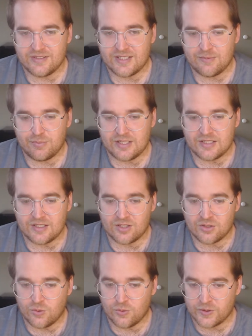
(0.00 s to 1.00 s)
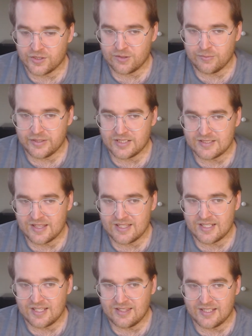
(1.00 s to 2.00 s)
it being a corner, because I think
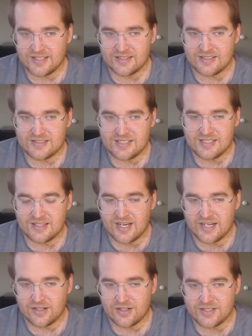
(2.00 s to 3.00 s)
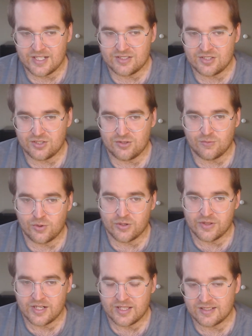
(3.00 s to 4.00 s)
I like the D-line on day 2 more
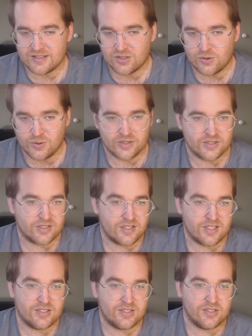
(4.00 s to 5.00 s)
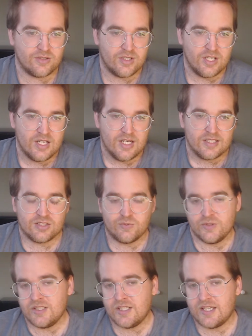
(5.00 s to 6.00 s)
than I like the corners on day 2. Because
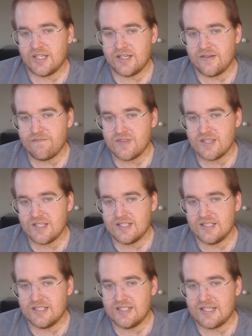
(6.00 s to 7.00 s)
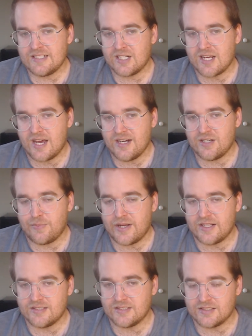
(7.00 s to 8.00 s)
really, it kind of
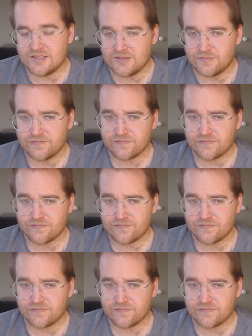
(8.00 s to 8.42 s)
depends, because